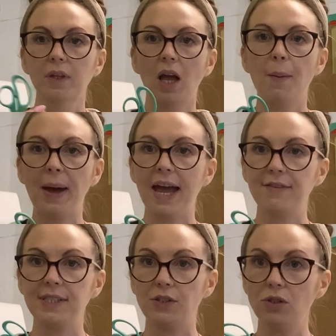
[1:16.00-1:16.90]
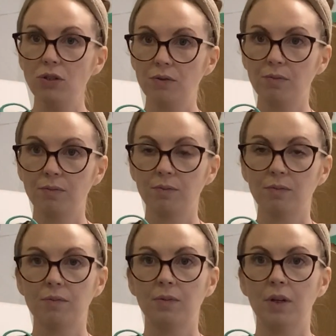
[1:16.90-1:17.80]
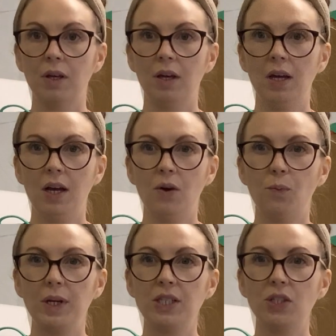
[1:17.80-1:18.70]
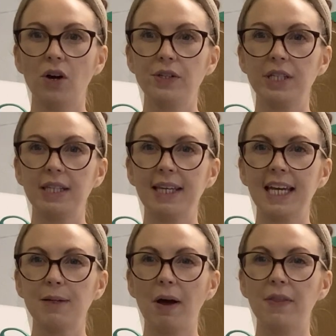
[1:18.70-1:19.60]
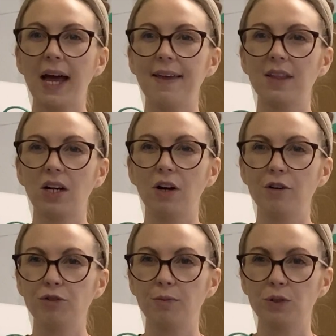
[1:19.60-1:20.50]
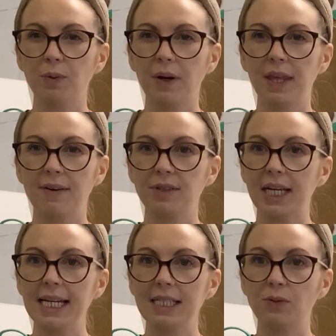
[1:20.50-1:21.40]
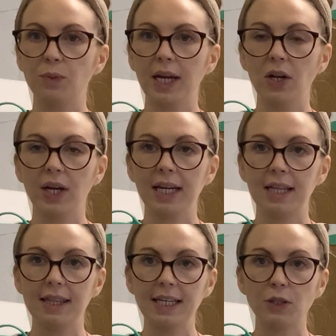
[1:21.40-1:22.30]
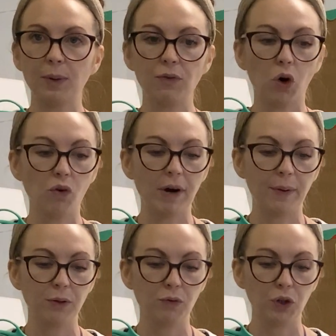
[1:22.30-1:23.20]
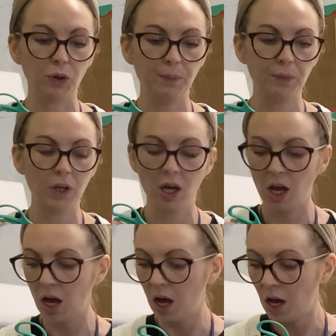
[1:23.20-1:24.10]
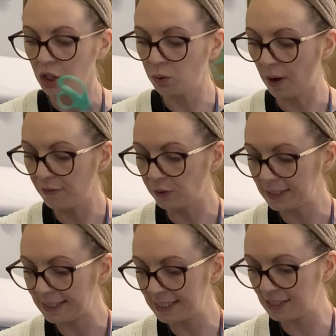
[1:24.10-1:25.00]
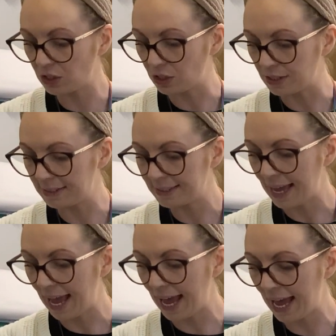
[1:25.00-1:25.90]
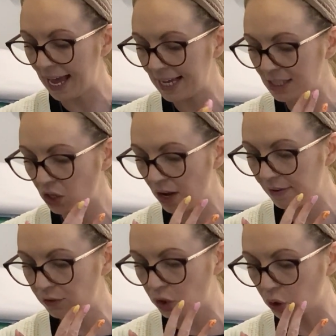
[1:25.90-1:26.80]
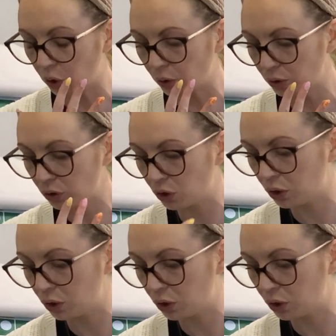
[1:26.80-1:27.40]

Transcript: a pair of scissors. And we started thinking about that in the classroom as well the other day, didn't we? Looking at things we've got around the room. So I've got scissors and I've got,